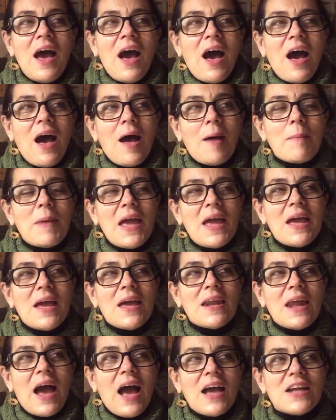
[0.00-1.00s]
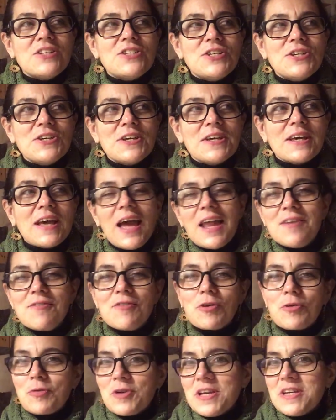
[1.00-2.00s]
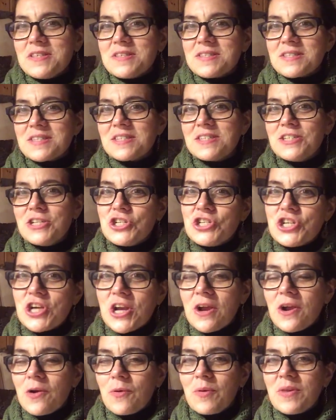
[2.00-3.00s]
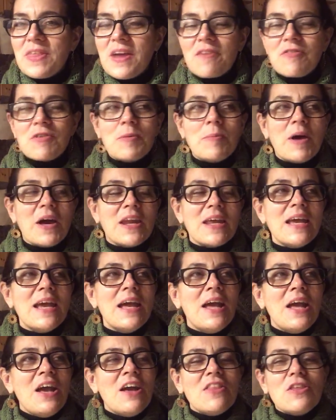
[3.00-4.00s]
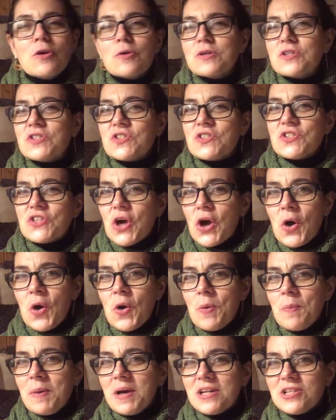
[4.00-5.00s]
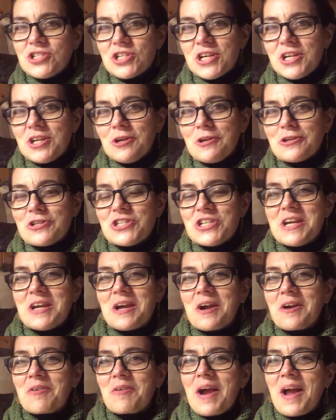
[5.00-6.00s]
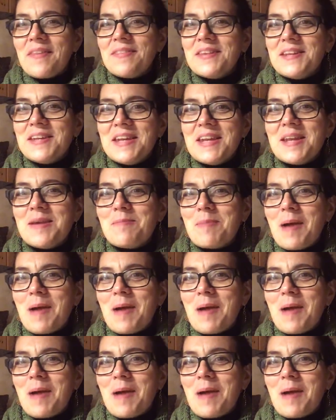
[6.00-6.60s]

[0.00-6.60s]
And I took kind of a risk to share it with everybody. There was so much energy around the knitting